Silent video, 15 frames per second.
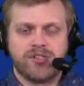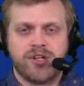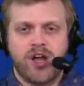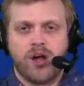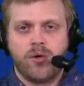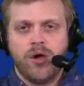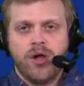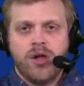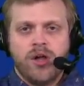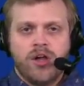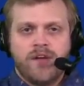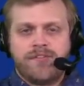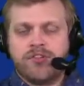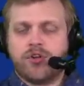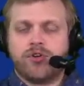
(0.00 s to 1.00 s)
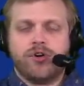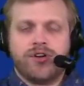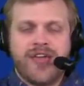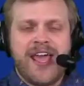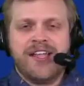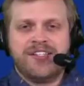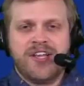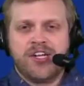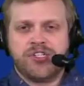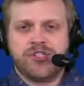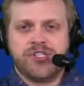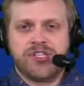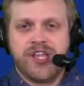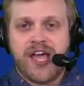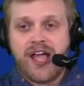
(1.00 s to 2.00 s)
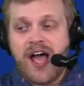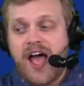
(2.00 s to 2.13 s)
So if Hooker or Kazee, I should say.